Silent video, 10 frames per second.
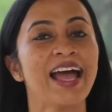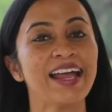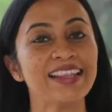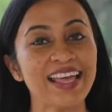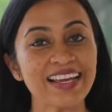
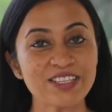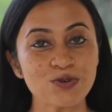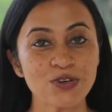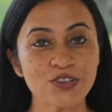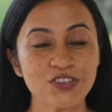And next
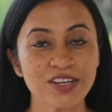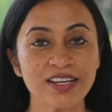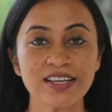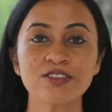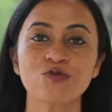
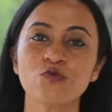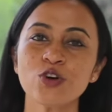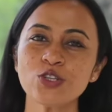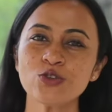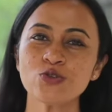question is
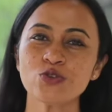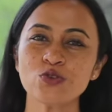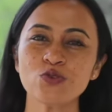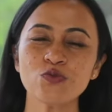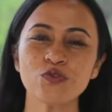what to
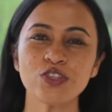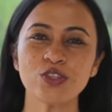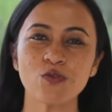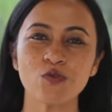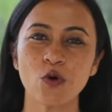do with
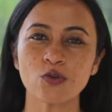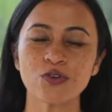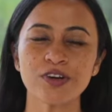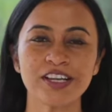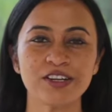the
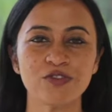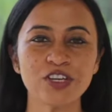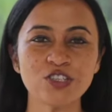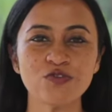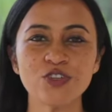water in
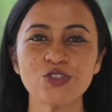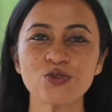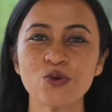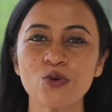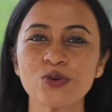which we
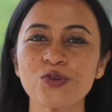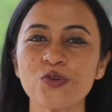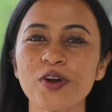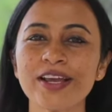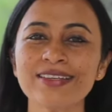soaked
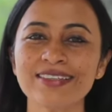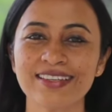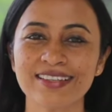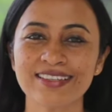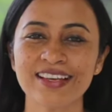
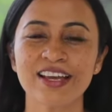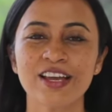raisins,